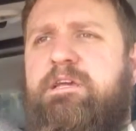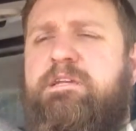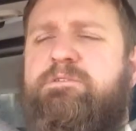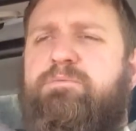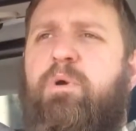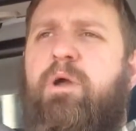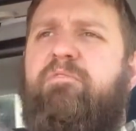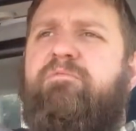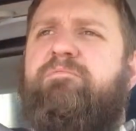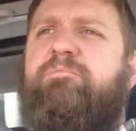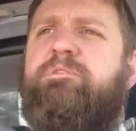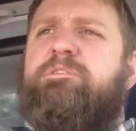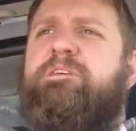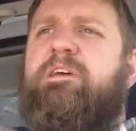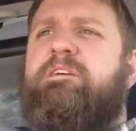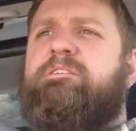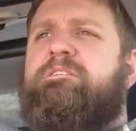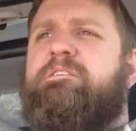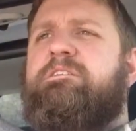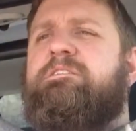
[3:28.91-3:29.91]
takes away from the
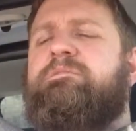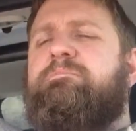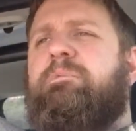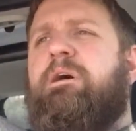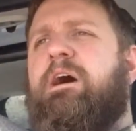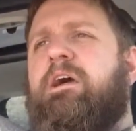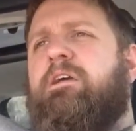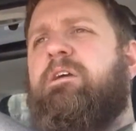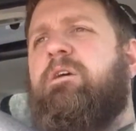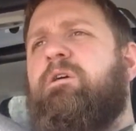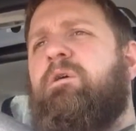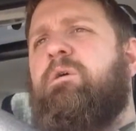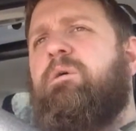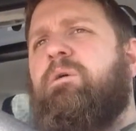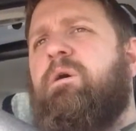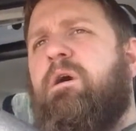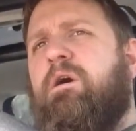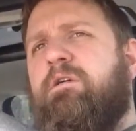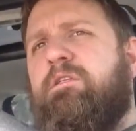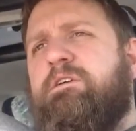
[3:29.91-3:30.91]
taste of the
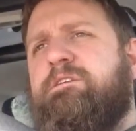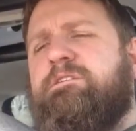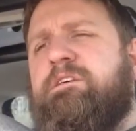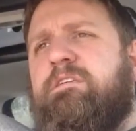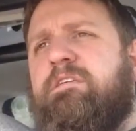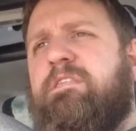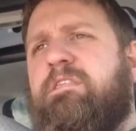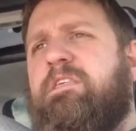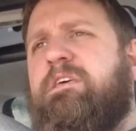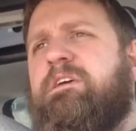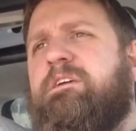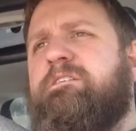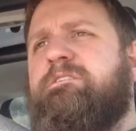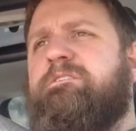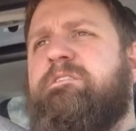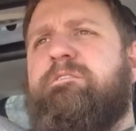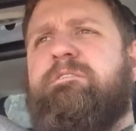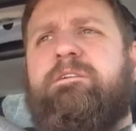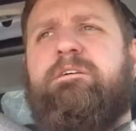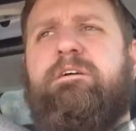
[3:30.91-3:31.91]
tobacco, all these other
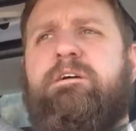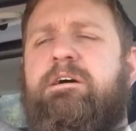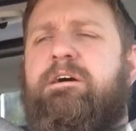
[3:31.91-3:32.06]
things. And